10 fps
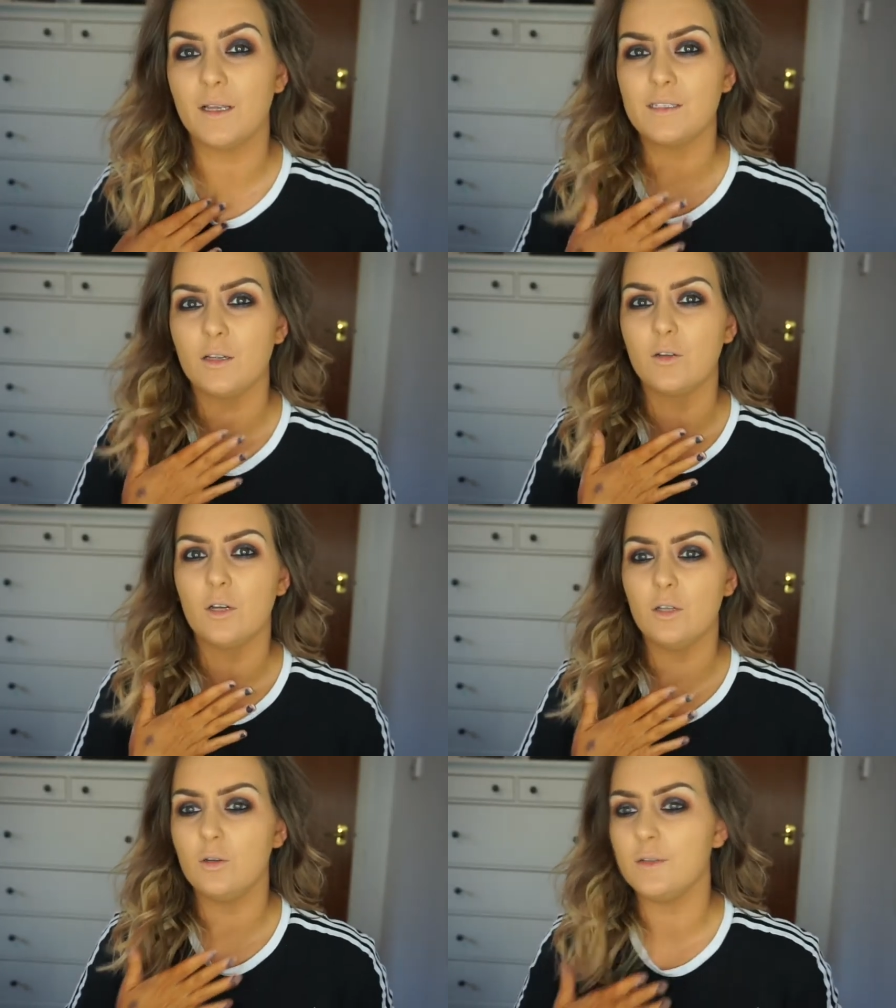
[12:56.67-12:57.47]
I still look
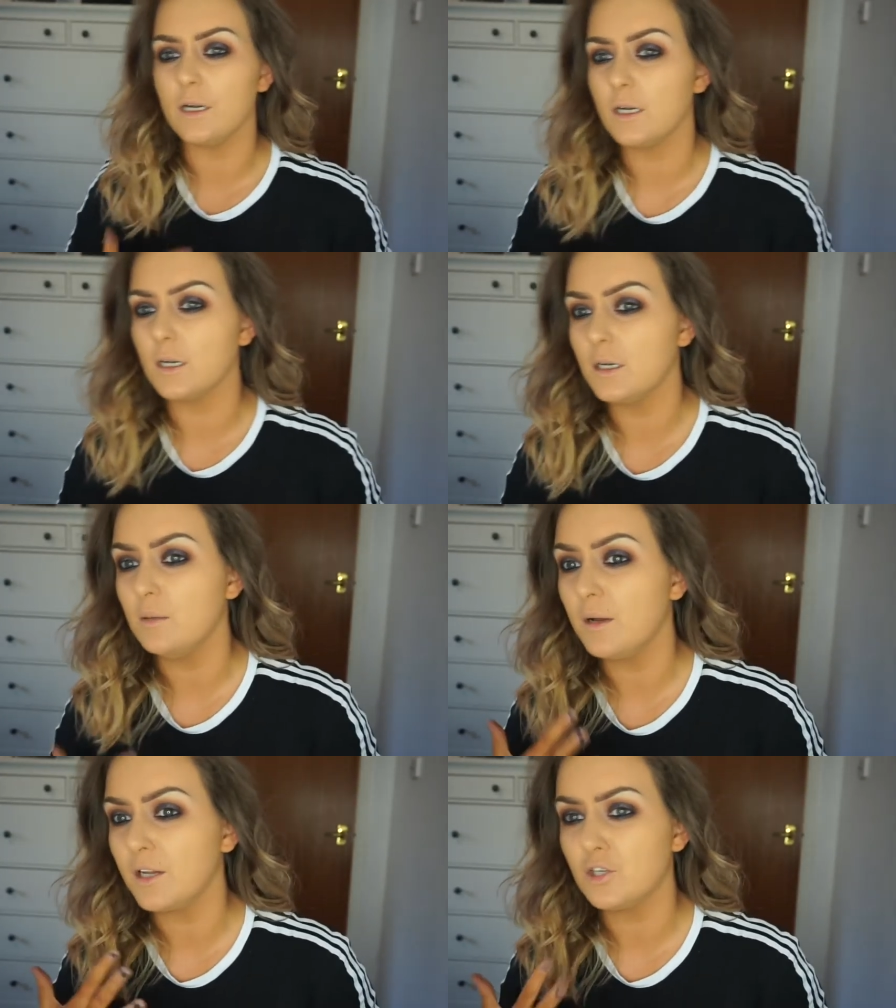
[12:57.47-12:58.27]
a lot darker,
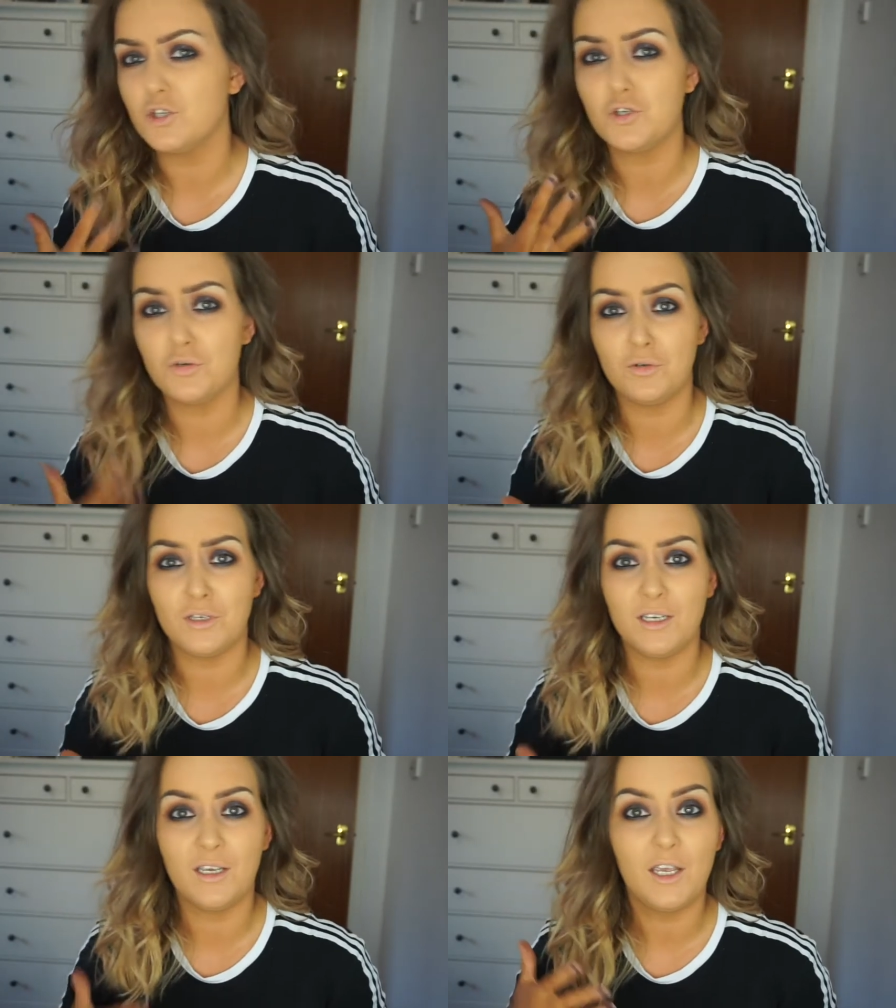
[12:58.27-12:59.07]
but I can assure
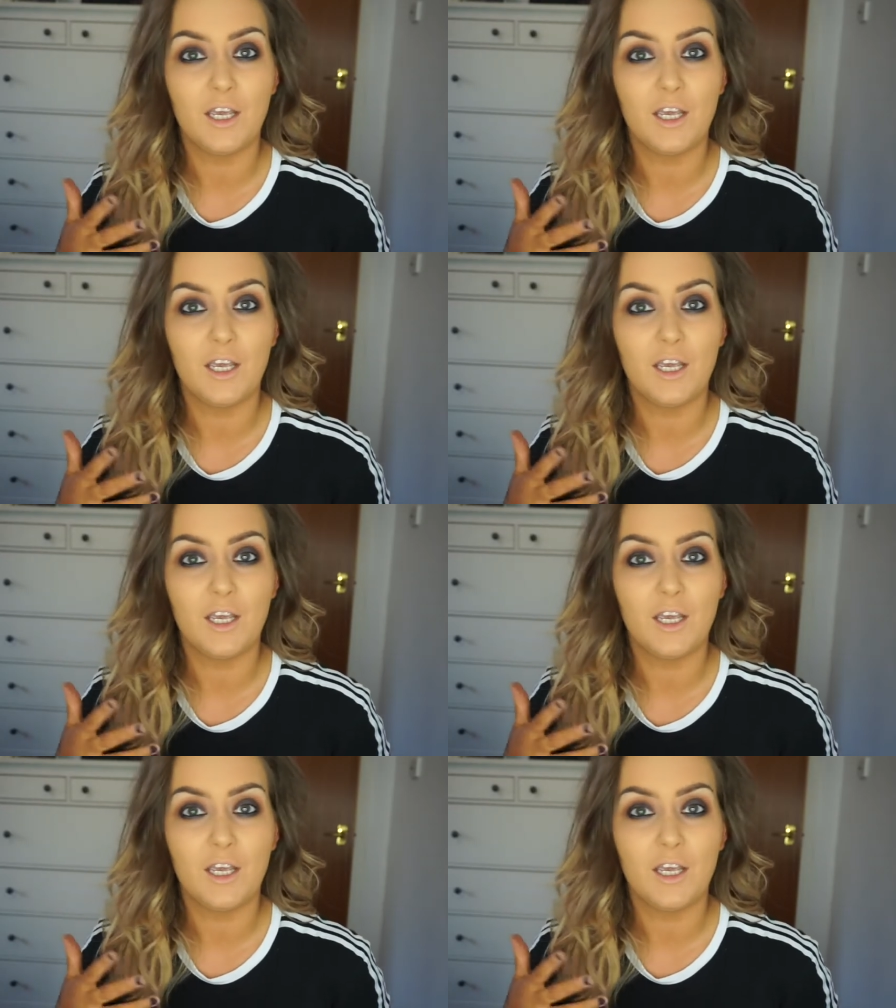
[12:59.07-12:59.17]
you,